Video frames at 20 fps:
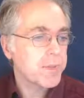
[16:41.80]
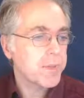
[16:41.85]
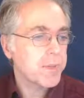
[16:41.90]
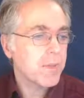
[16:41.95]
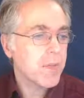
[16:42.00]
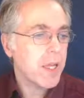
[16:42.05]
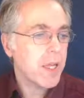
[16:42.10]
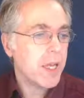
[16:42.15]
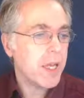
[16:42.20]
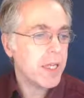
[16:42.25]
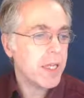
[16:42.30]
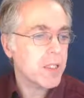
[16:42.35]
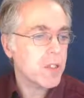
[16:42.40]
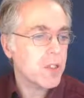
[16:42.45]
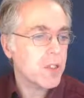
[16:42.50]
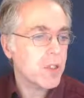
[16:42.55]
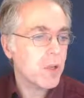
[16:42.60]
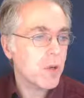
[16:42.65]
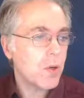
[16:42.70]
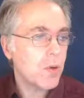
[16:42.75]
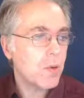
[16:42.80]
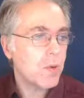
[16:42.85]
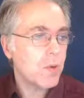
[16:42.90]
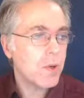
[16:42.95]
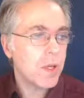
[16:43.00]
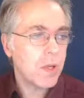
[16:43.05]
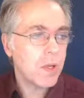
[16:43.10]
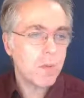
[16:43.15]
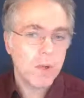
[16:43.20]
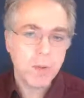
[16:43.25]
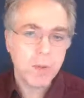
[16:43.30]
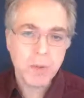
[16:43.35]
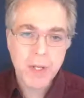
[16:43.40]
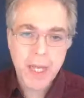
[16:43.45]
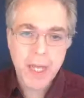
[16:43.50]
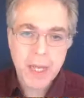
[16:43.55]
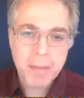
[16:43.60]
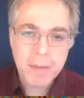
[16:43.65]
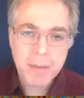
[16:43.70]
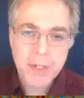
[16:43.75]
And so what will
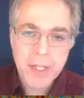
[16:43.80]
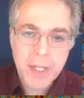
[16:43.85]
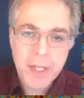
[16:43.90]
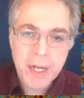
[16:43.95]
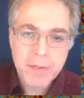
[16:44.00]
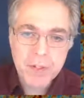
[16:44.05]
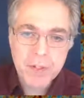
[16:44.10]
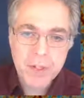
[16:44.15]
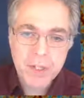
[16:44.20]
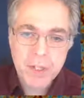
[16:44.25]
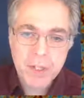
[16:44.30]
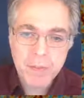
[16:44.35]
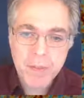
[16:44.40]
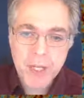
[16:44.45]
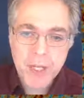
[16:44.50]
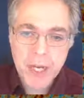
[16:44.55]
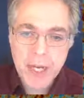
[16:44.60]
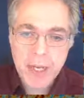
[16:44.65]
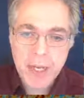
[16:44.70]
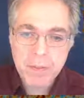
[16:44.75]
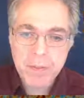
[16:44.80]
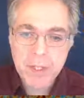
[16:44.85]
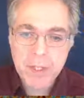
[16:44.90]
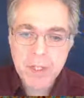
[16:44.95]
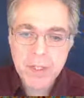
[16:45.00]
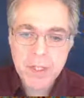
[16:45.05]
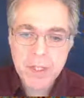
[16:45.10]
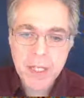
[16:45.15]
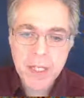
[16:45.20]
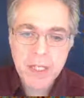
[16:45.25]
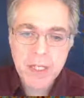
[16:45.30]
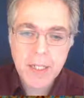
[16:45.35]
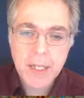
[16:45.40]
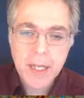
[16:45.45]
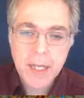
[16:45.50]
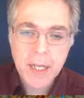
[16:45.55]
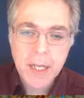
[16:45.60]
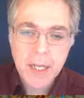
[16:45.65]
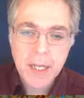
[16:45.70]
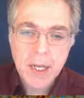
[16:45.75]
happen then after some time is that
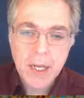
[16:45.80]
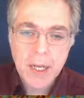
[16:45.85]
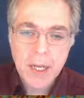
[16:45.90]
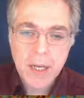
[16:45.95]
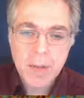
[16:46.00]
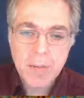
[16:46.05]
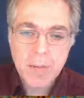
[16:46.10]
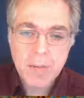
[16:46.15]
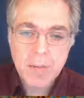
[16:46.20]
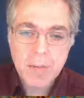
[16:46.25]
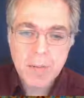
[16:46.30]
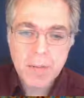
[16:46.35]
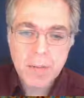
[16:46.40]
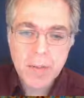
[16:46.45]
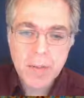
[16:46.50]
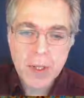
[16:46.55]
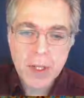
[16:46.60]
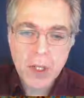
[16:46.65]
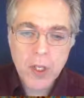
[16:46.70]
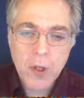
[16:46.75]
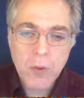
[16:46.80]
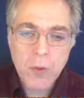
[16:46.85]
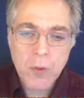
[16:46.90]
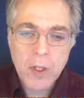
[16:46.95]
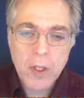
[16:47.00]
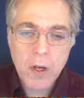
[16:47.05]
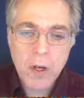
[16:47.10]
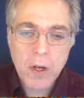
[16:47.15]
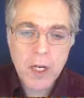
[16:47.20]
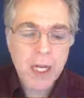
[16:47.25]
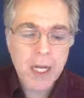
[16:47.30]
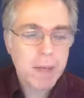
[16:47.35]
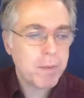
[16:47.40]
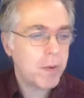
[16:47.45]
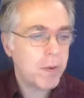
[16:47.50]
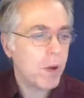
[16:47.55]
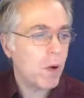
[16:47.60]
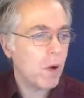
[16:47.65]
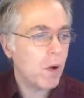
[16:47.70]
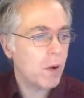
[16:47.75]
you will lock up
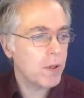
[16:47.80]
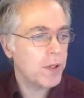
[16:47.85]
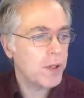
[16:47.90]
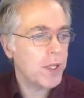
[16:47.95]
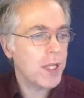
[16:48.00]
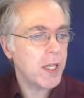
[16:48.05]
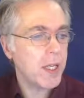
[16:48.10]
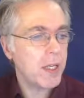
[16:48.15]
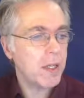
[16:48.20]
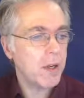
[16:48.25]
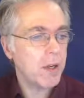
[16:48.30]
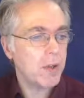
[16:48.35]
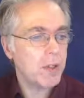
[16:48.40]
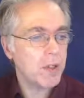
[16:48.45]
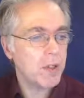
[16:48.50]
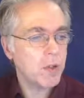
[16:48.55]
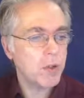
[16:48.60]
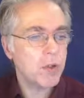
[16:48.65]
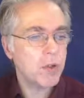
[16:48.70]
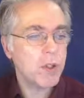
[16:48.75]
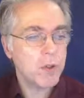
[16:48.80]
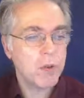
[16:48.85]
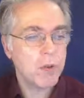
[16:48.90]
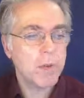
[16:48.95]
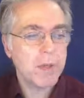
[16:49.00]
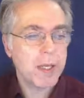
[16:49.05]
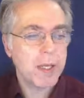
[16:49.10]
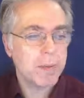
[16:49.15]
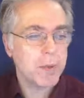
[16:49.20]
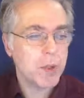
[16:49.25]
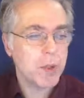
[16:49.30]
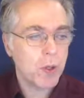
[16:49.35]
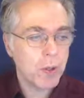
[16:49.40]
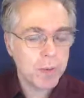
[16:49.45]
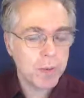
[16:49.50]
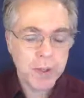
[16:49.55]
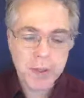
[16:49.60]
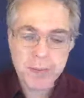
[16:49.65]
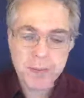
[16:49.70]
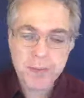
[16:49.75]
all the neutrons will be
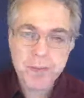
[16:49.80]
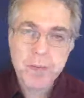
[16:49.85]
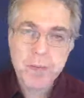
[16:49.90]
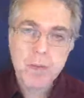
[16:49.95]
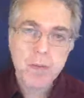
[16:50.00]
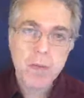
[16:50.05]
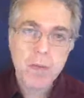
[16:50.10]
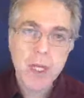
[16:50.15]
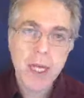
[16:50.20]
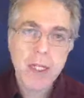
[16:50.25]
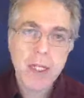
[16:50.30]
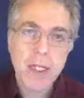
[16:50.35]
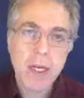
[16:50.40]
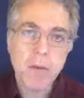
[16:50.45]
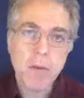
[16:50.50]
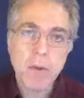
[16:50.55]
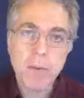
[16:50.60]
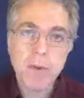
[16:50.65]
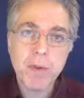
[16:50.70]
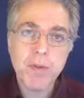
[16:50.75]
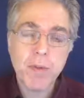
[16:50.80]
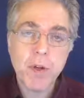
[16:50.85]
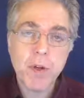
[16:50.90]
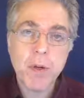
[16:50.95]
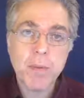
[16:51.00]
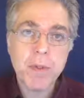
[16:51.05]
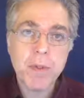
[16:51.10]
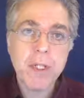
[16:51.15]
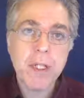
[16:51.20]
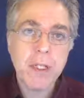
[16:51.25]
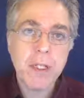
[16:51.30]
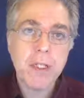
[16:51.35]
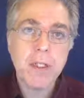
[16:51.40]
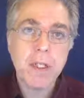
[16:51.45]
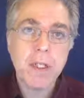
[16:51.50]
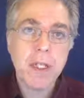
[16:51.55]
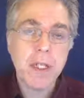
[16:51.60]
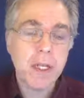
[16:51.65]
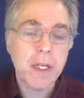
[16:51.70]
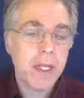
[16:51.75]
absorbed, and they will be forming
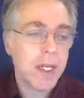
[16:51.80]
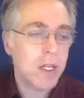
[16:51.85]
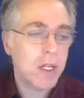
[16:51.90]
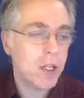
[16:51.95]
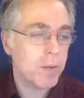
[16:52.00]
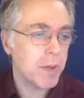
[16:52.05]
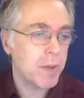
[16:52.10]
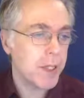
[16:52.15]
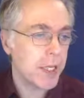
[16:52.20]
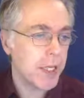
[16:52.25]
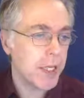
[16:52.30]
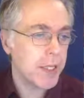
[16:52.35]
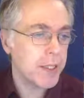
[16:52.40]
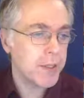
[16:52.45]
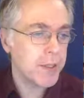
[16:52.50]
then helium in the end.